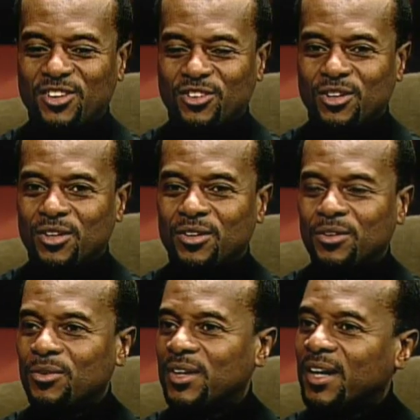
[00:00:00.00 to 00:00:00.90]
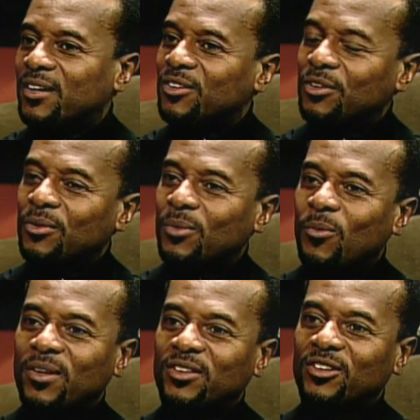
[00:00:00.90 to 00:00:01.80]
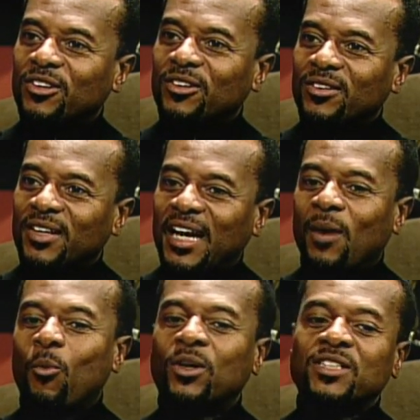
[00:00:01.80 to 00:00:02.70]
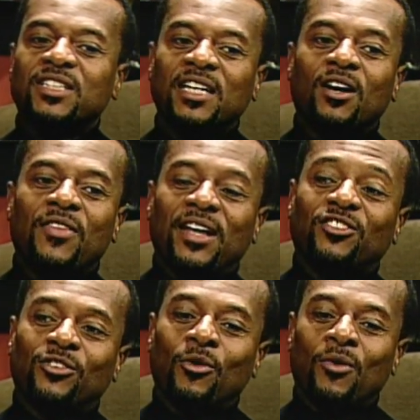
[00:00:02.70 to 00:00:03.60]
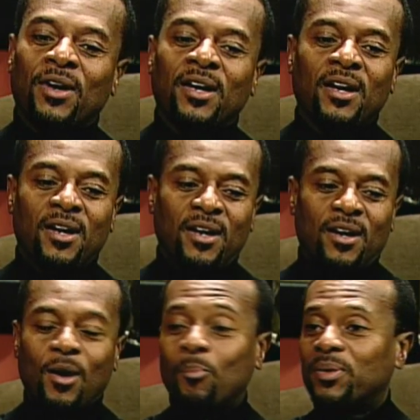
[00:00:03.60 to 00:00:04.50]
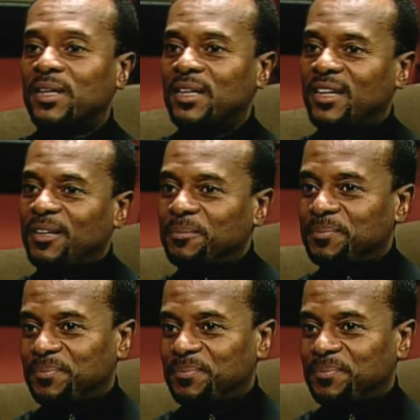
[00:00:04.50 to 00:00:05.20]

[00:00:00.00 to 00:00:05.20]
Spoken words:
just knew that I could do and wanted to do. And I wanted to tell that story completely.